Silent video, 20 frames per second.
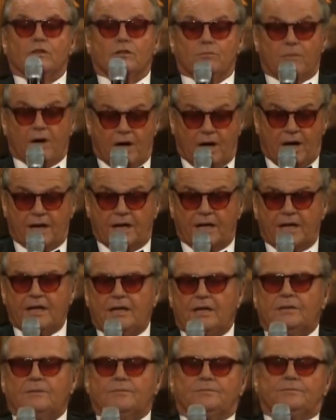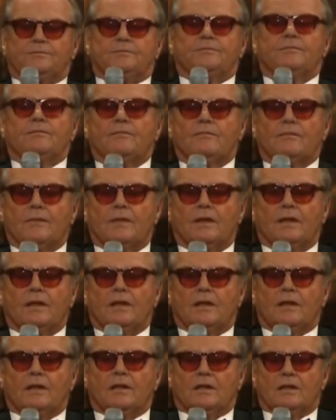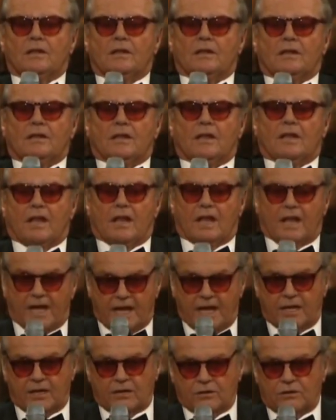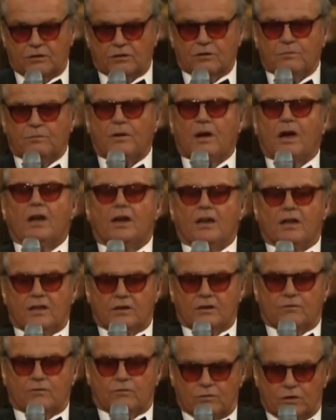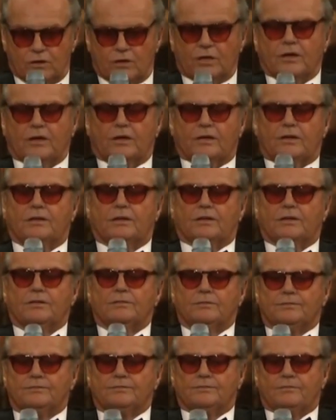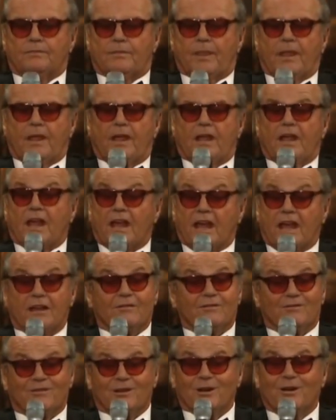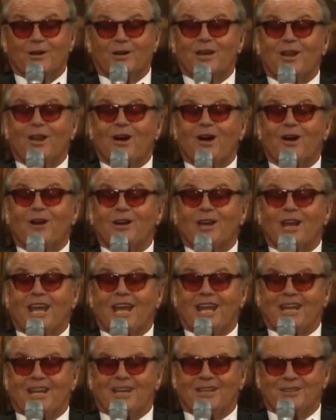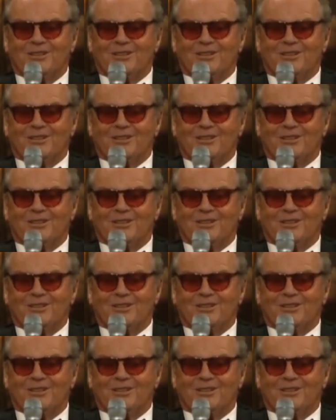In the public eye, he shrugged it off like it was no big deal, but fans weren't so sure that Jack was as unaffected as he appeared to be.